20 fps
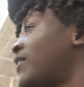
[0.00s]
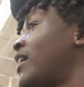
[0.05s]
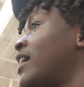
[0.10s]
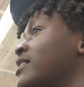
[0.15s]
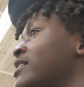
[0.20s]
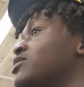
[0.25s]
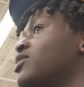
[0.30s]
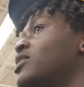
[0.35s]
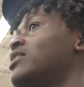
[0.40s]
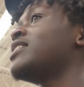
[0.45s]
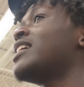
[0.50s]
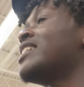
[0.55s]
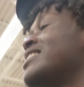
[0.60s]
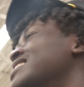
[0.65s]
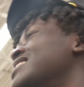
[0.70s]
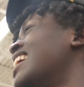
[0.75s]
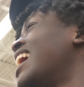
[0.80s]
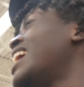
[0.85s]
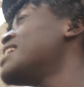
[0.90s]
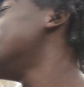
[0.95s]
Five Star? That's
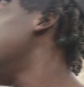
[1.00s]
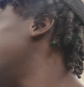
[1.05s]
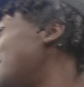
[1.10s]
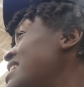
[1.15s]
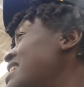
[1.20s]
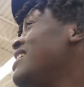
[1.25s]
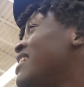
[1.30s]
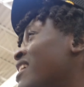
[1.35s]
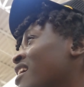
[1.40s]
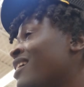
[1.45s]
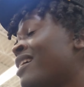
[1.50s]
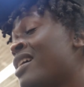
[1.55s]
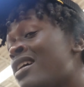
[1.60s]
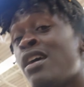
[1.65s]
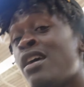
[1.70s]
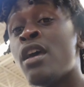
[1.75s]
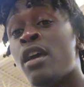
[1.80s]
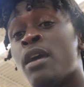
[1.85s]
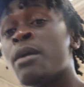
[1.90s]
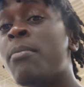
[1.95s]
not me.
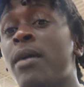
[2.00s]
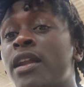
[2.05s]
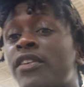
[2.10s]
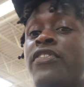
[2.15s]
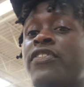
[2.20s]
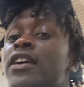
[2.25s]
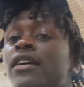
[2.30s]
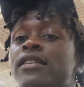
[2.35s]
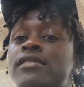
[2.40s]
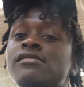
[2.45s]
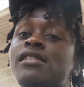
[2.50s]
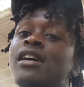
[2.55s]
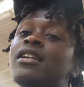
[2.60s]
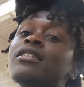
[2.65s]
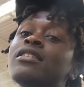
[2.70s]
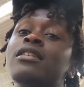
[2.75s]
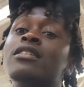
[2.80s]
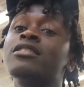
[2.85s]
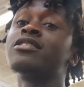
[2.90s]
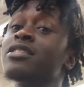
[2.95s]
Matter of fact, I
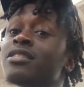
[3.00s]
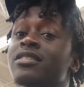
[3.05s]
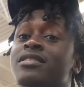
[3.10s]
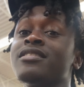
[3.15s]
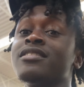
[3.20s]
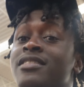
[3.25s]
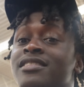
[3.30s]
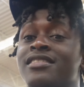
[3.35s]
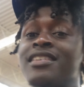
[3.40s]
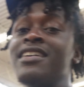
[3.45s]
love the sisters,